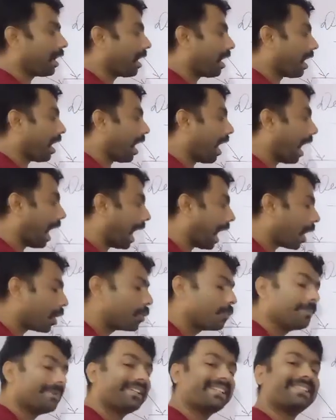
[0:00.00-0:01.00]

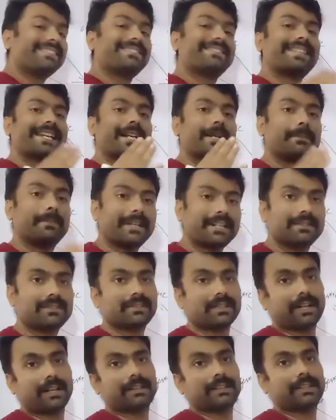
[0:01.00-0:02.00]
how many
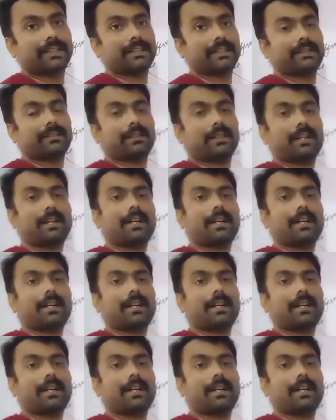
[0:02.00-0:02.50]
segments are there,